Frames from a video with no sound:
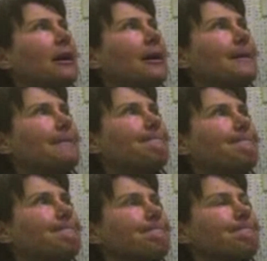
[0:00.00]
I'm
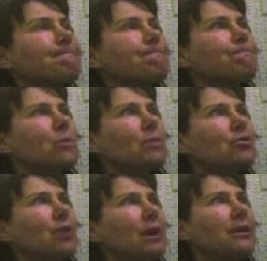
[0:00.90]

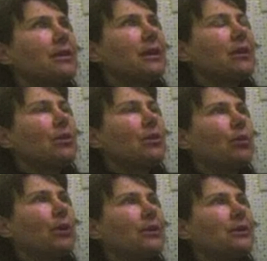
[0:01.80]
trying to think when I
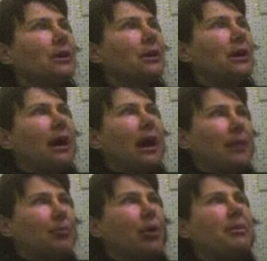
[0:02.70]
went. I
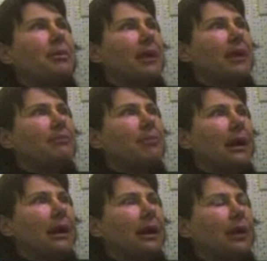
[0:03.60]
probably met
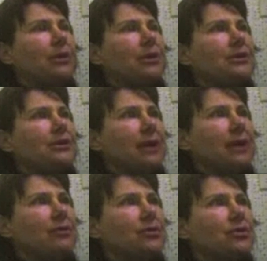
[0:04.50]
Mike. I went to
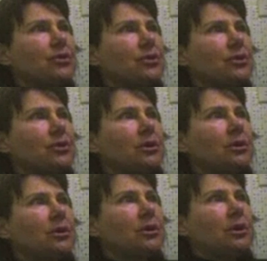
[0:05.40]
Devonshire.
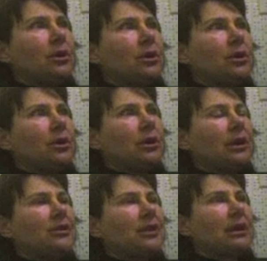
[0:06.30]

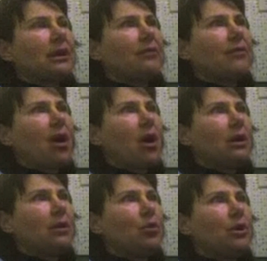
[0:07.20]
Let's see. I left
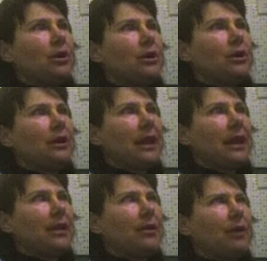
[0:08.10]
Hollywood in
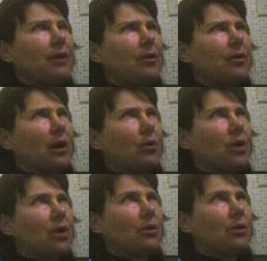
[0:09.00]
80. I worked
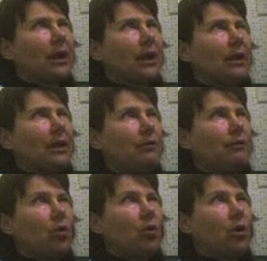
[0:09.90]
Hollywood
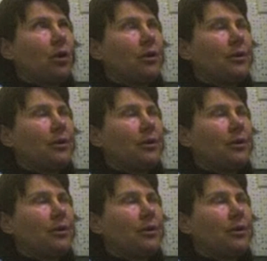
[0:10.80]
84